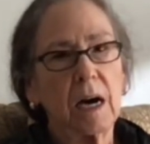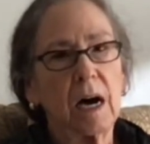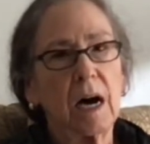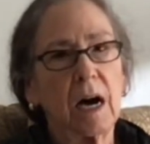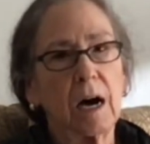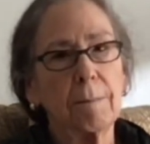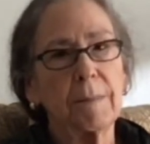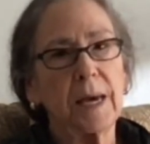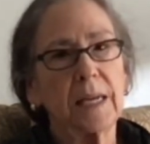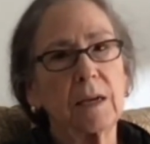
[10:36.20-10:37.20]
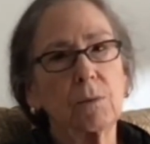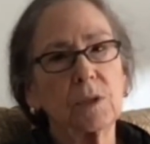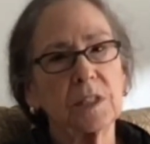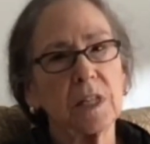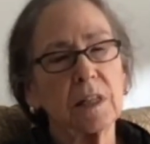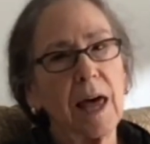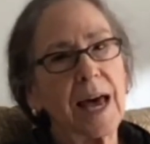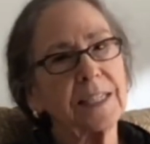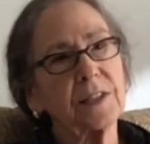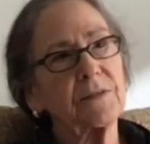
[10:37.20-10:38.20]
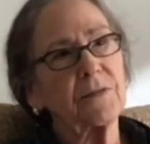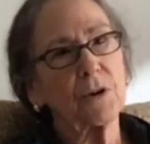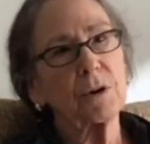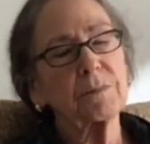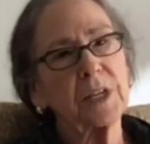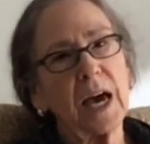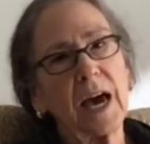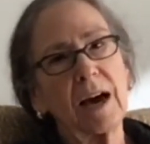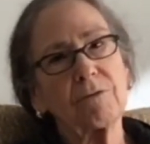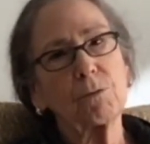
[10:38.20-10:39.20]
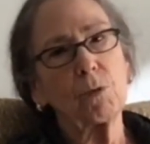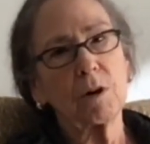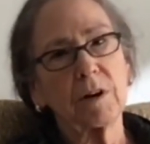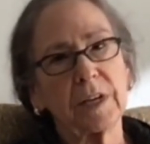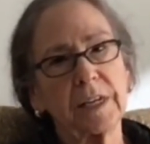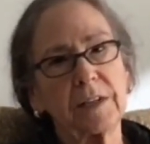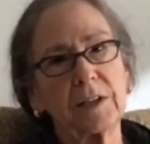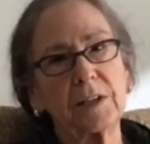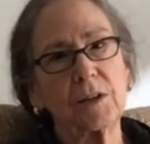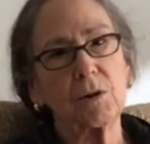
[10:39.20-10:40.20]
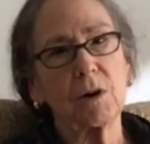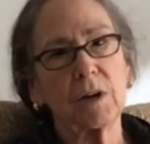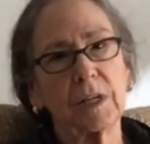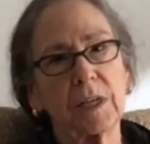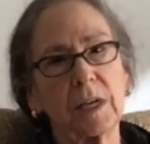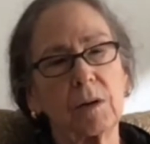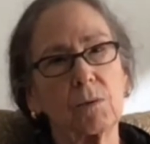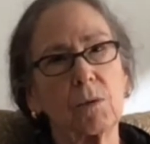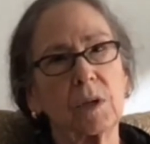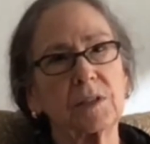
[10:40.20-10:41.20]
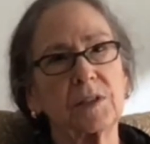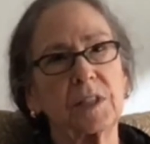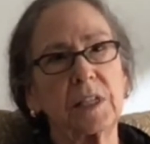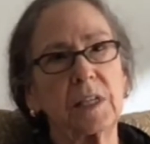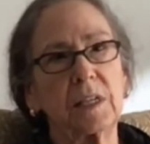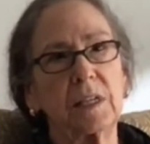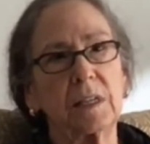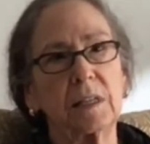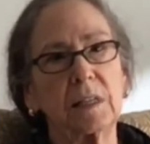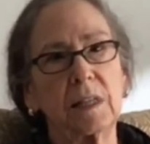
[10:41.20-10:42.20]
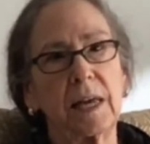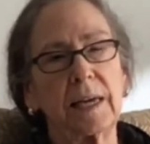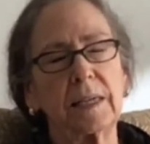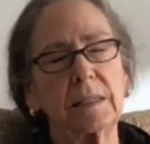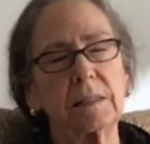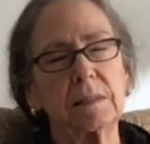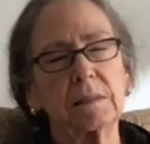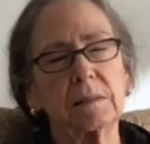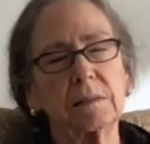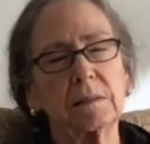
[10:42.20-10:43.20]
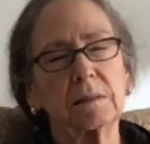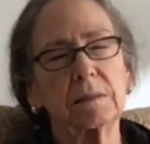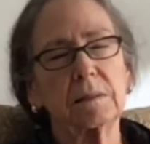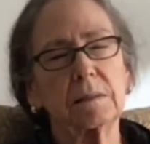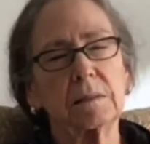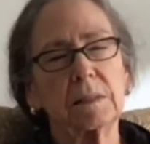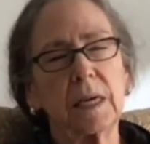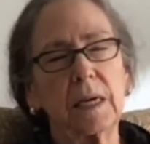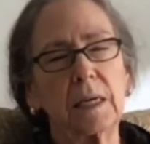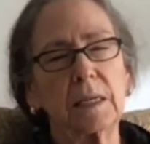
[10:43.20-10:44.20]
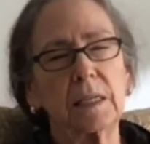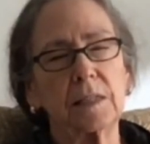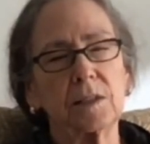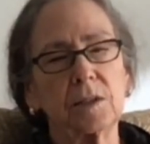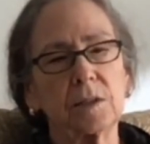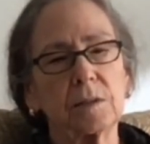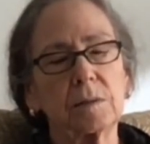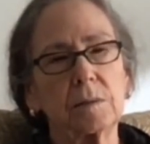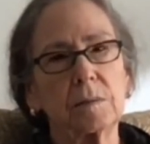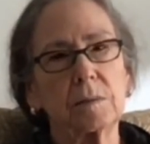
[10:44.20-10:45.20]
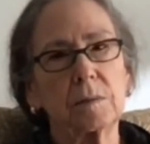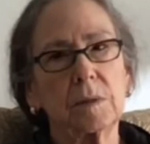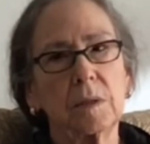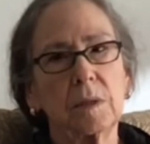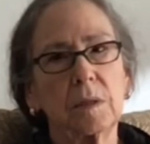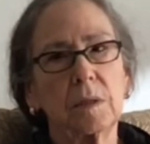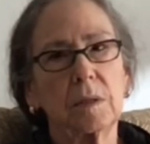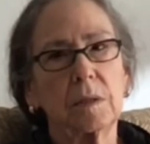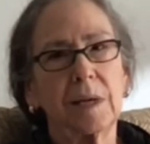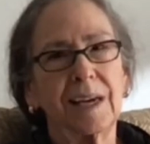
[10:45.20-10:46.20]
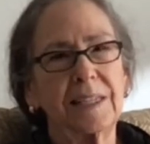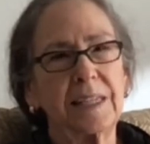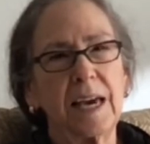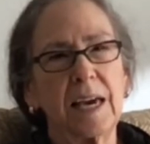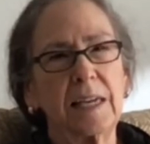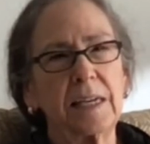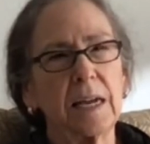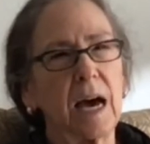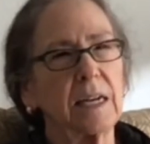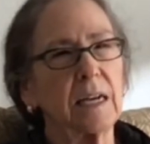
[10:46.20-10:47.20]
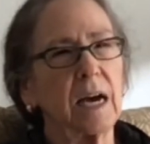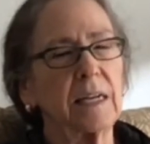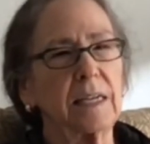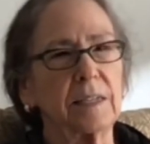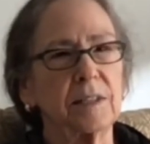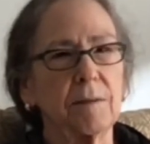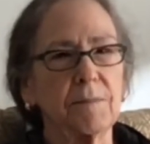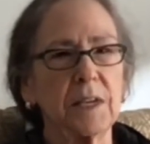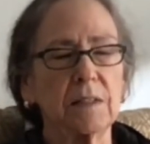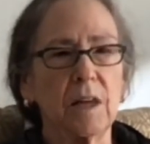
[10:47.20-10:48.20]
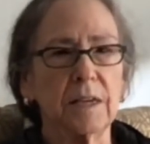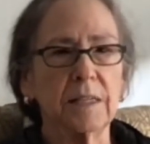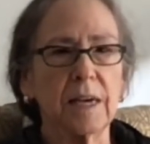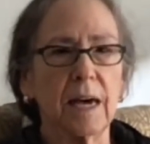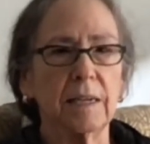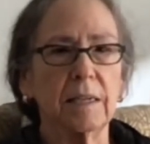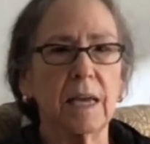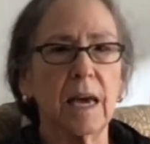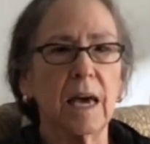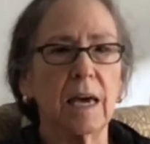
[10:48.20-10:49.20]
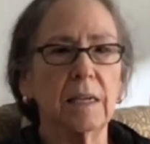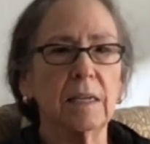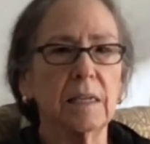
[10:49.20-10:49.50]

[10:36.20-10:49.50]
And it was the last firm to have work in New York. It was the late 80s, 89, 90, something like that. And